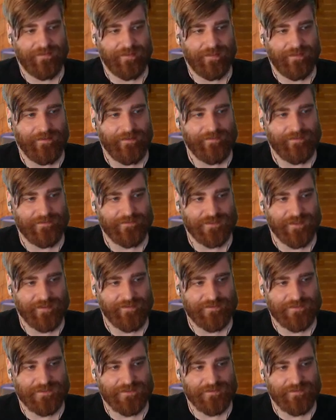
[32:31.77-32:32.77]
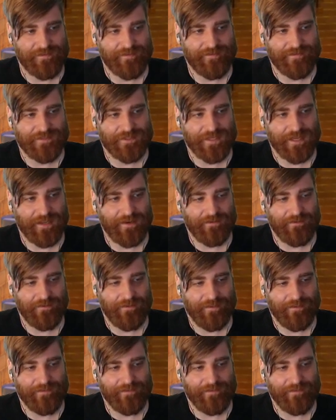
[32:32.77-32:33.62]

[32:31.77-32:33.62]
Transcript: the suggestions channel